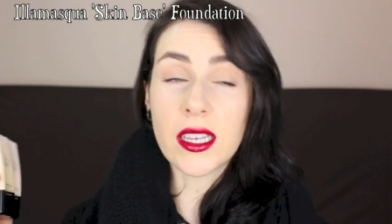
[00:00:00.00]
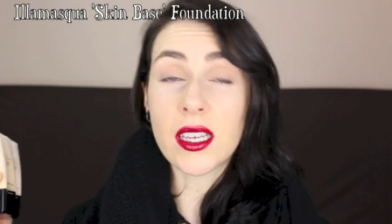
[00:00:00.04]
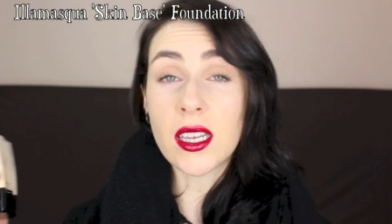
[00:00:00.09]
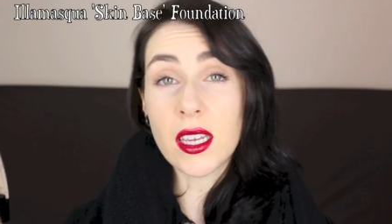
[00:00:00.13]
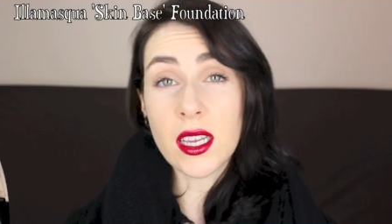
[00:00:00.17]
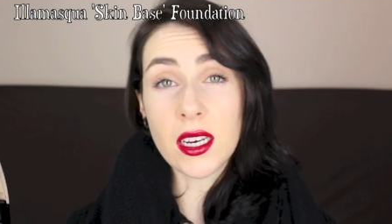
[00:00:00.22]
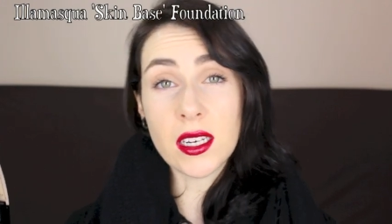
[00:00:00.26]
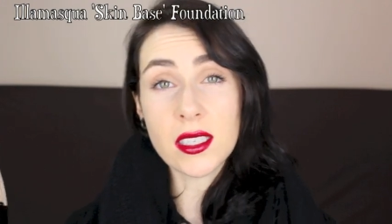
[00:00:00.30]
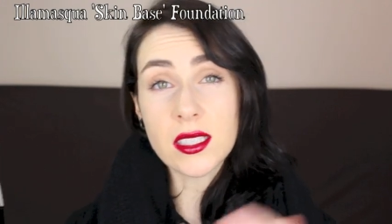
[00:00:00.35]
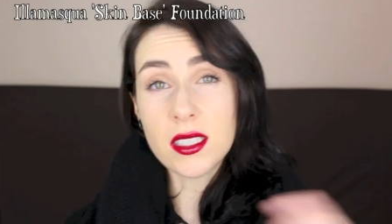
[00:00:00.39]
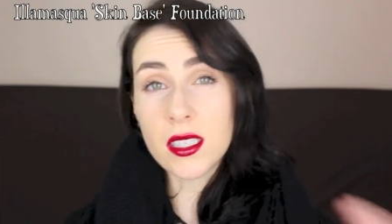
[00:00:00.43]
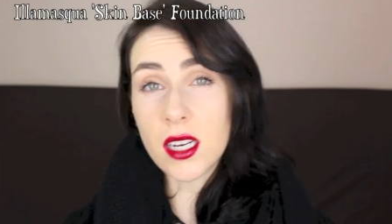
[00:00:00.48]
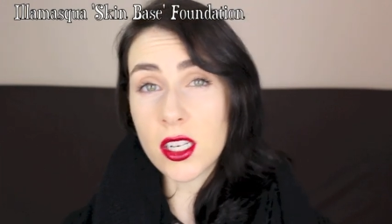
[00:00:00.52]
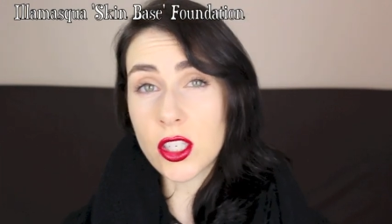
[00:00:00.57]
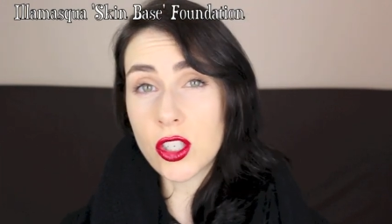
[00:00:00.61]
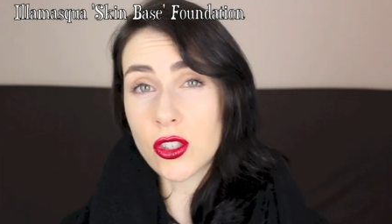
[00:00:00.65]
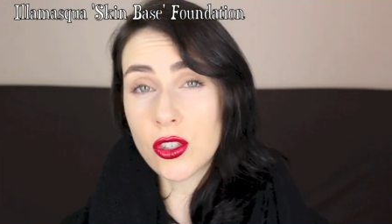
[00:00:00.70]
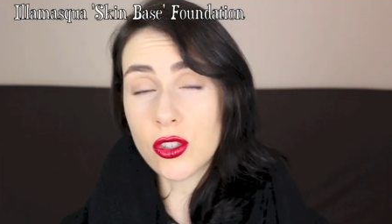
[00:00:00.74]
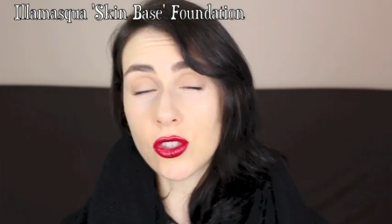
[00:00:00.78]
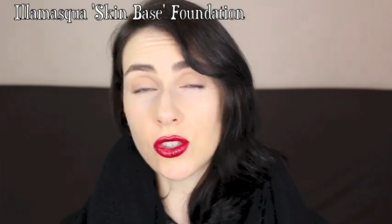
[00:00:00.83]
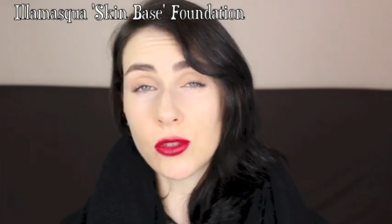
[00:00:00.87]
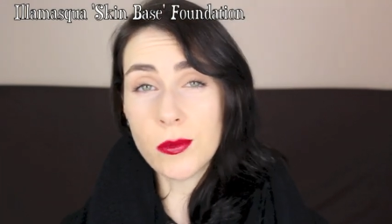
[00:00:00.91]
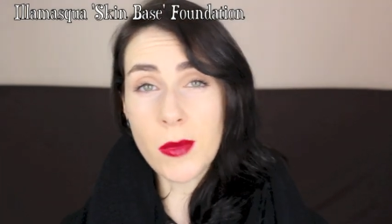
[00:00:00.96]
again, it's not
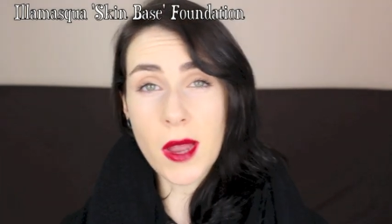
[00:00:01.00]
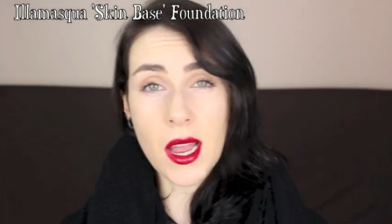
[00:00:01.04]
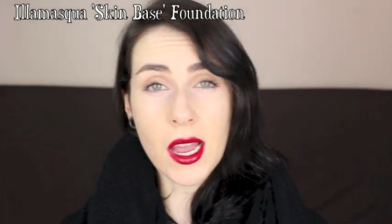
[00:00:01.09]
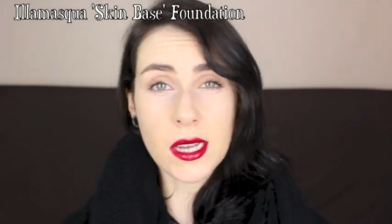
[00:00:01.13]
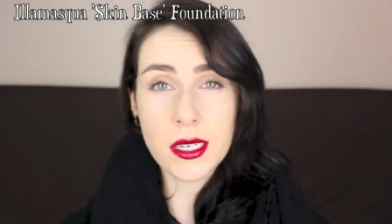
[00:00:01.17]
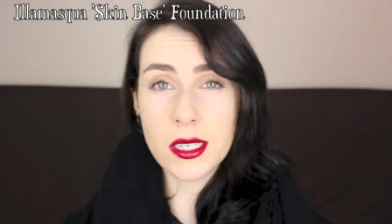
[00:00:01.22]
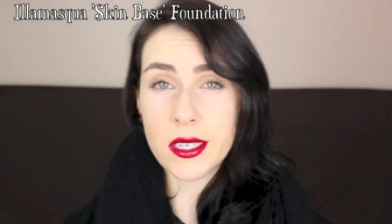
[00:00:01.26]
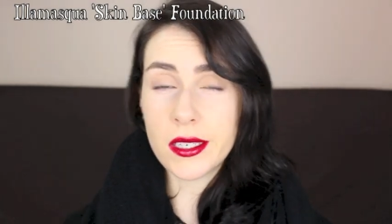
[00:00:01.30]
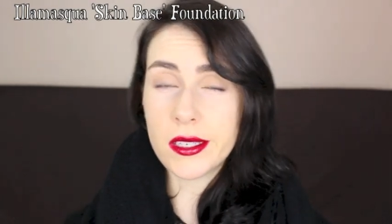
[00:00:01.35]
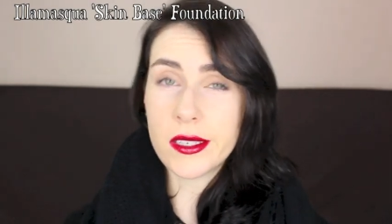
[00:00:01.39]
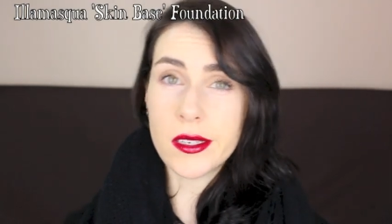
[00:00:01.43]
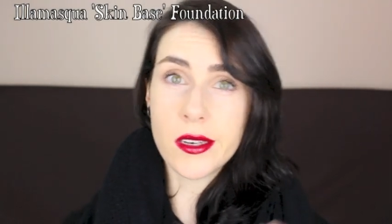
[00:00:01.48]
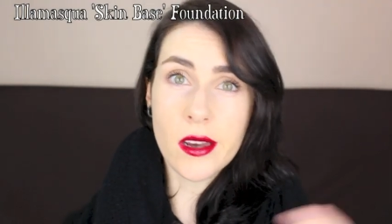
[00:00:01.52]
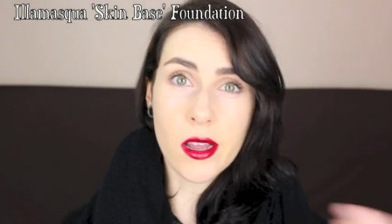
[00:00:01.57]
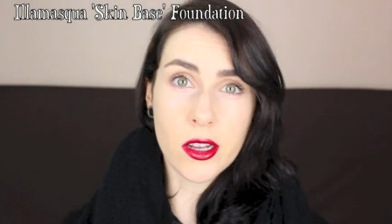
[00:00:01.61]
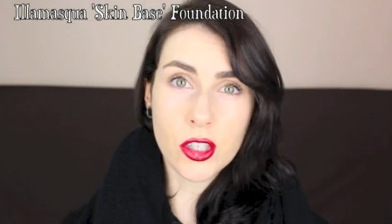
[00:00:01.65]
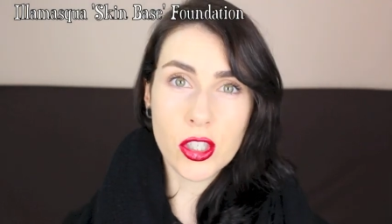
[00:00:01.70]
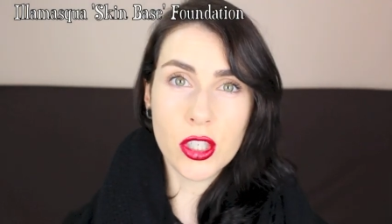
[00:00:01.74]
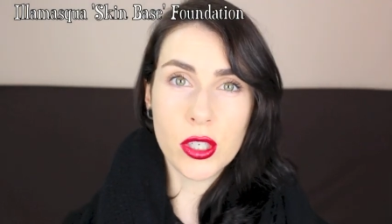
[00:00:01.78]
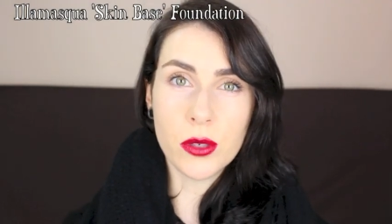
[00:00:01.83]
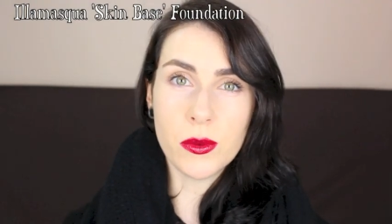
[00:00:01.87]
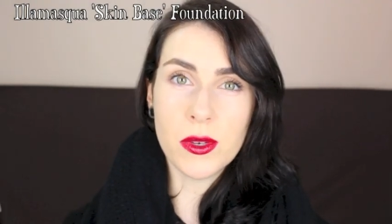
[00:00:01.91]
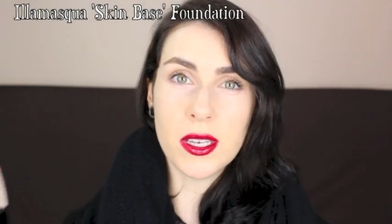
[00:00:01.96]
matte, it's
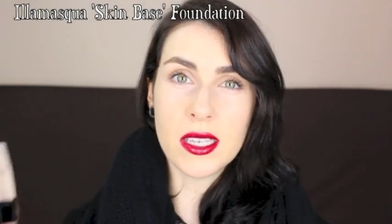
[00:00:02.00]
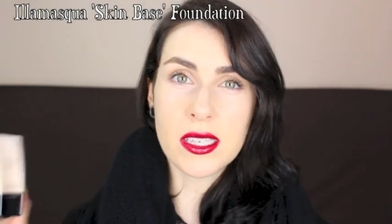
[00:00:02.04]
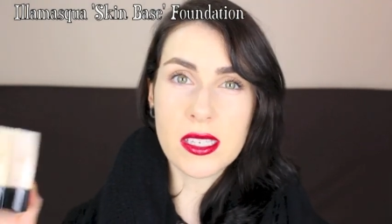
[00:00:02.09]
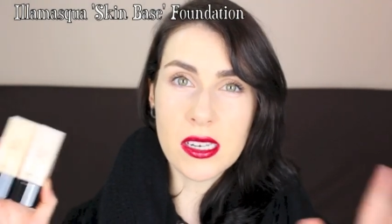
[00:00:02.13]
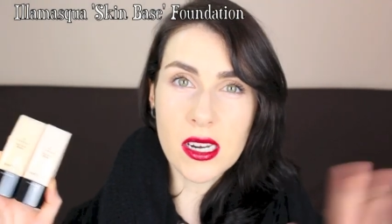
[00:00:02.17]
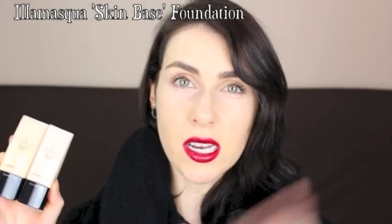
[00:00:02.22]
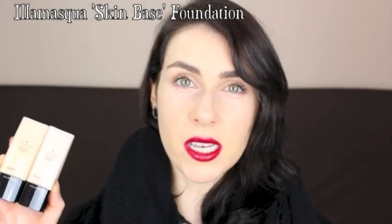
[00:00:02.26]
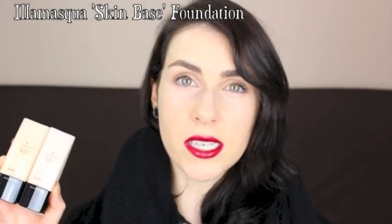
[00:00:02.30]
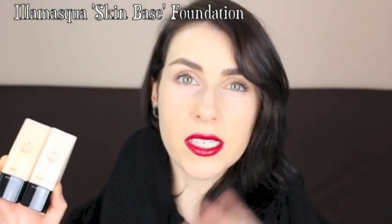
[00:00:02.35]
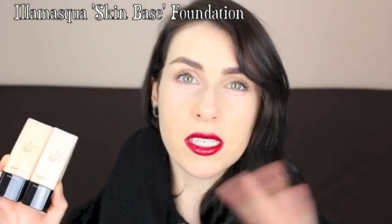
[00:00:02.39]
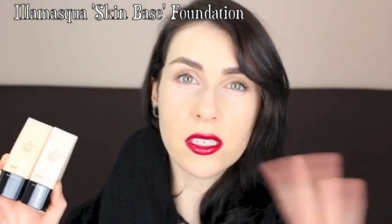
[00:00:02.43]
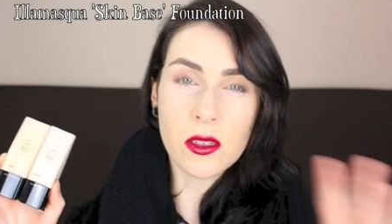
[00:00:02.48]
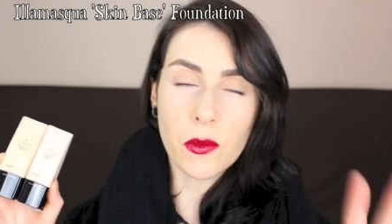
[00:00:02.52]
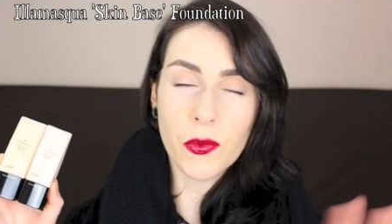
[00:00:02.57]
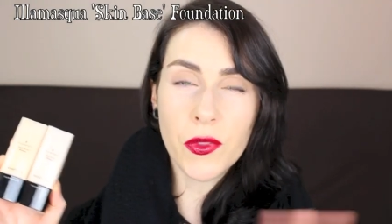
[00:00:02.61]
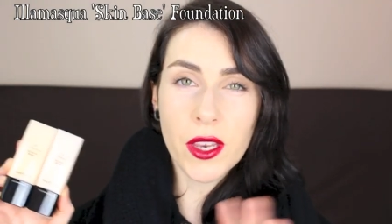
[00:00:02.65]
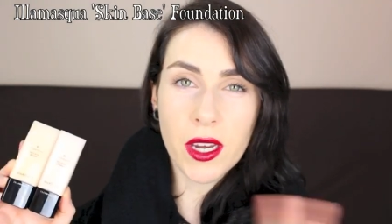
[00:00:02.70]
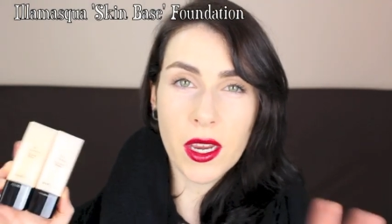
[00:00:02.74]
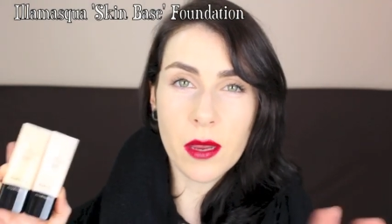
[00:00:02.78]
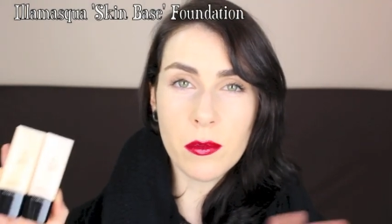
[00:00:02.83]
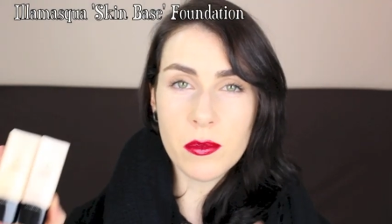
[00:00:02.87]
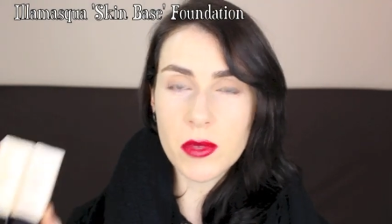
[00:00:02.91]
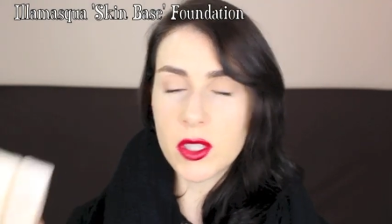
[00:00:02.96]
not dewy, it's a nice
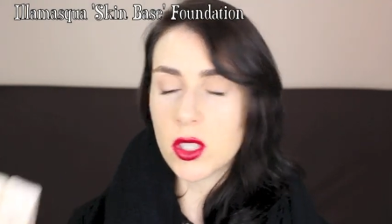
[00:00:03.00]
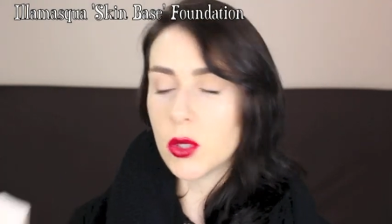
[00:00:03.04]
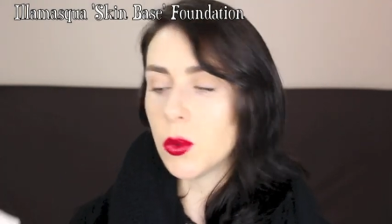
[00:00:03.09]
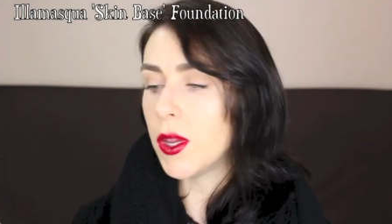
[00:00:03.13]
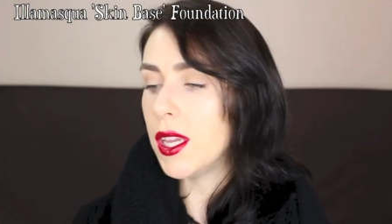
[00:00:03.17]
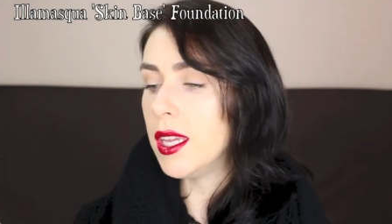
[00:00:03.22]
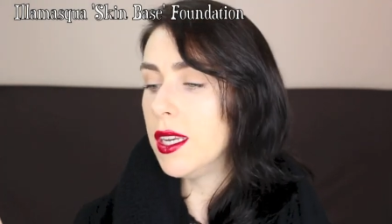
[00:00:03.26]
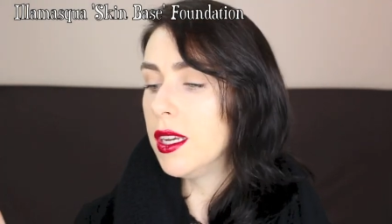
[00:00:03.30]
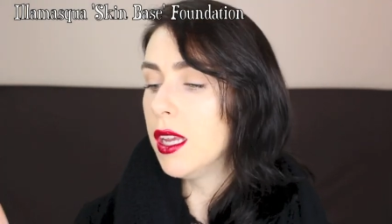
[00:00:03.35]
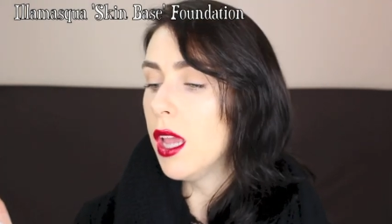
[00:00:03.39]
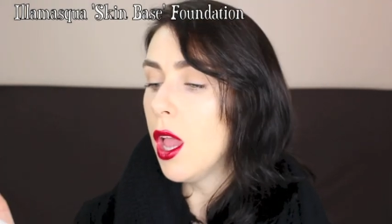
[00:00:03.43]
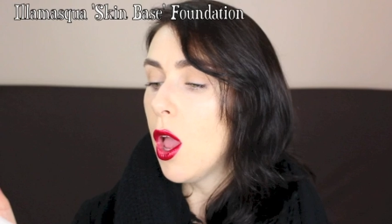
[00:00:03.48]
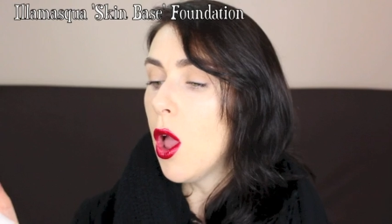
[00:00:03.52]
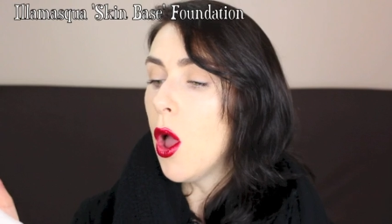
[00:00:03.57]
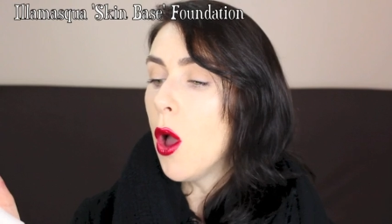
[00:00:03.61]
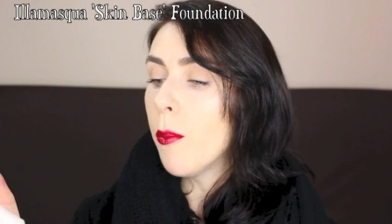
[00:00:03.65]
something in between,